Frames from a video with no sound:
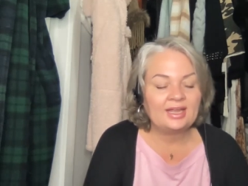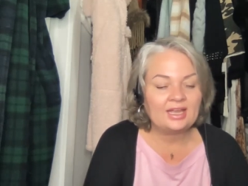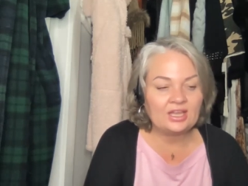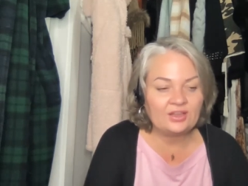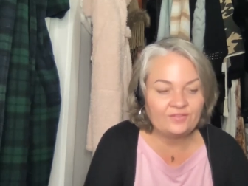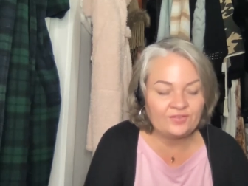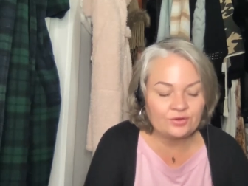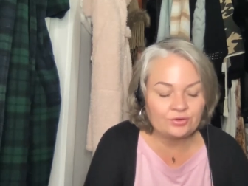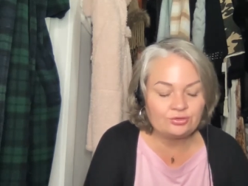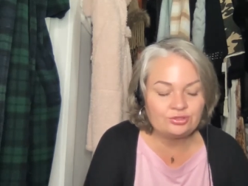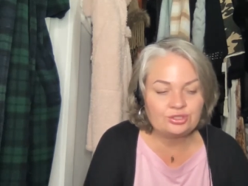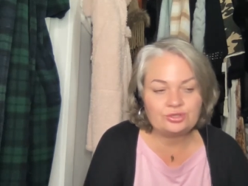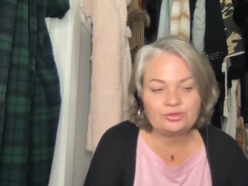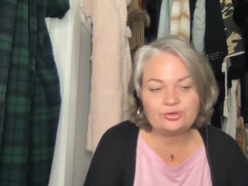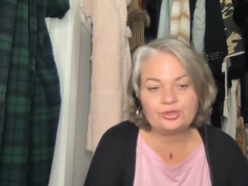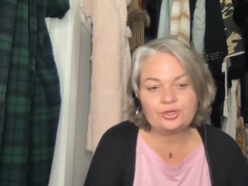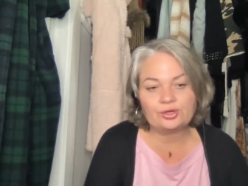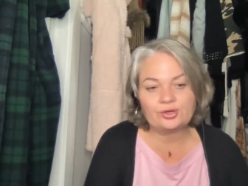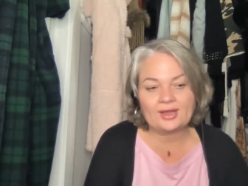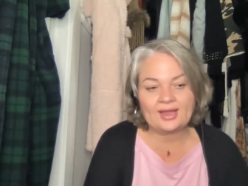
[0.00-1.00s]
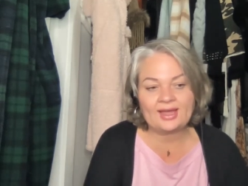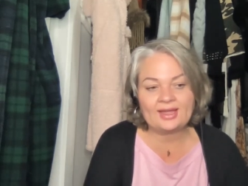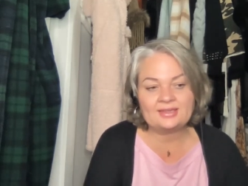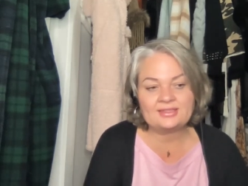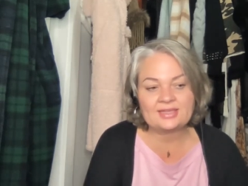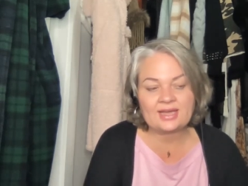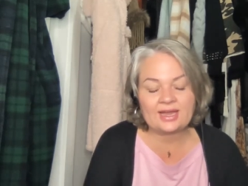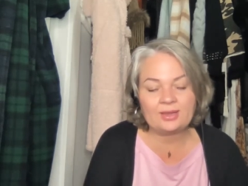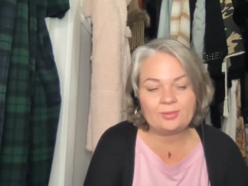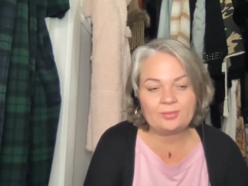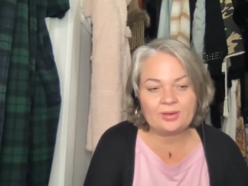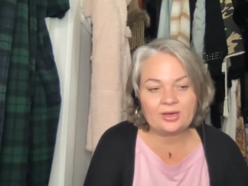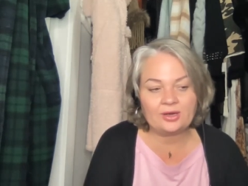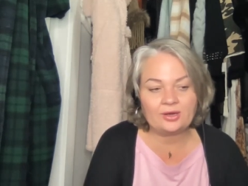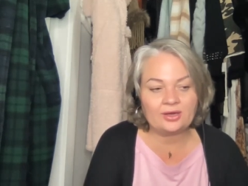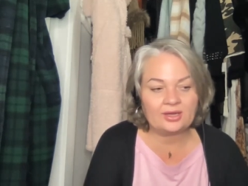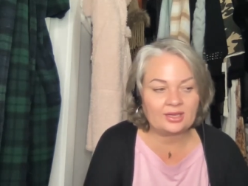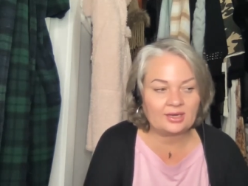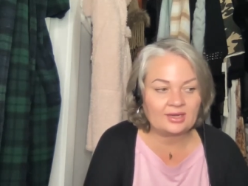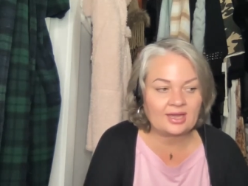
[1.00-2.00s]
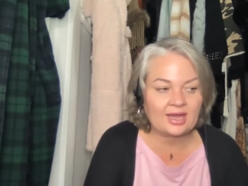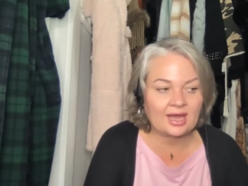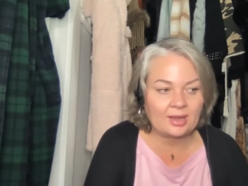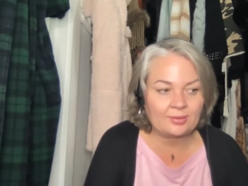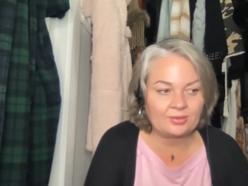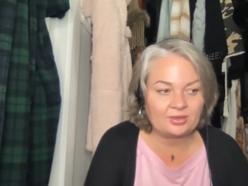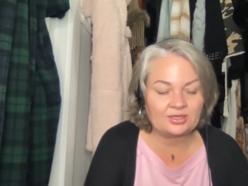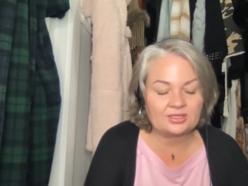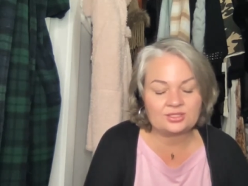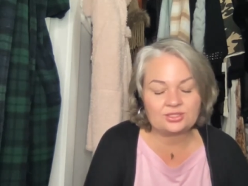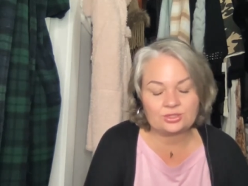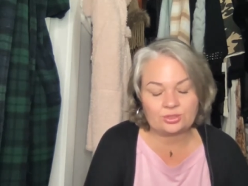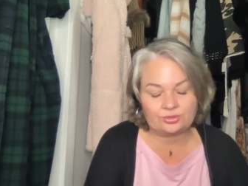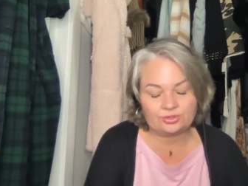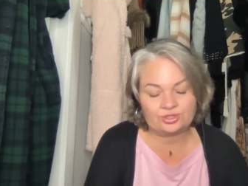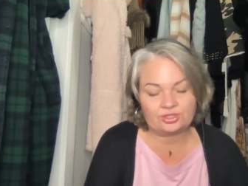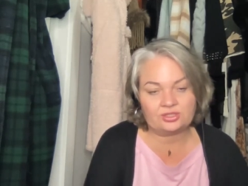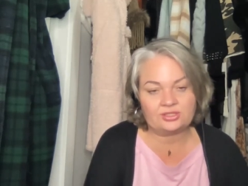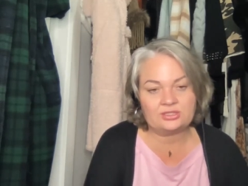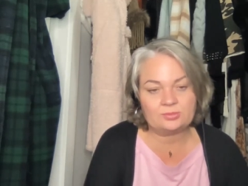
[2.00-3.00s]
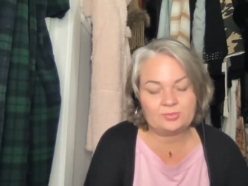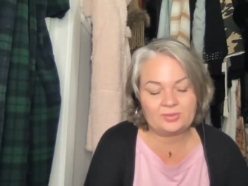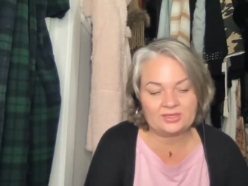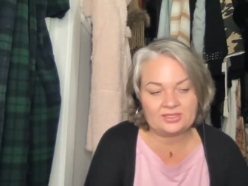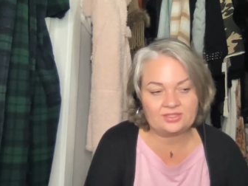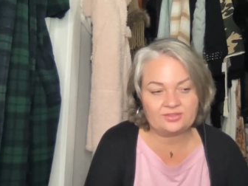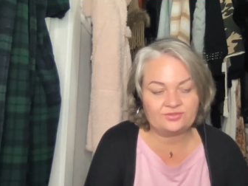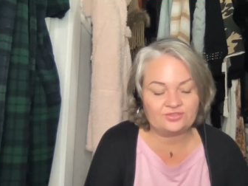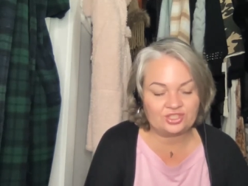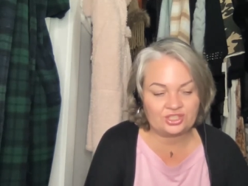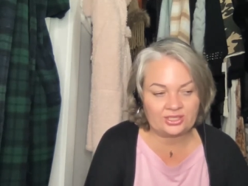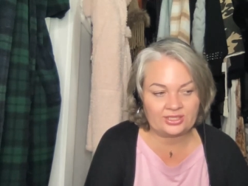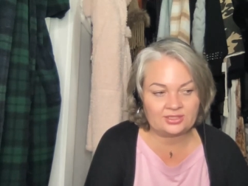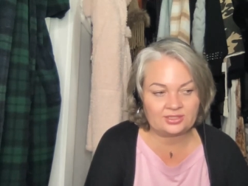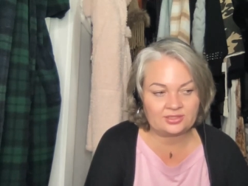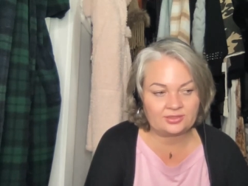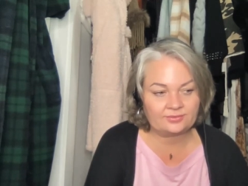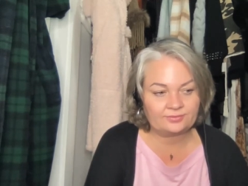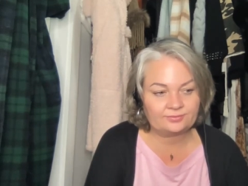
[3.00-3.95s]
If you do, you're anti American, communist, socialist piece of shit.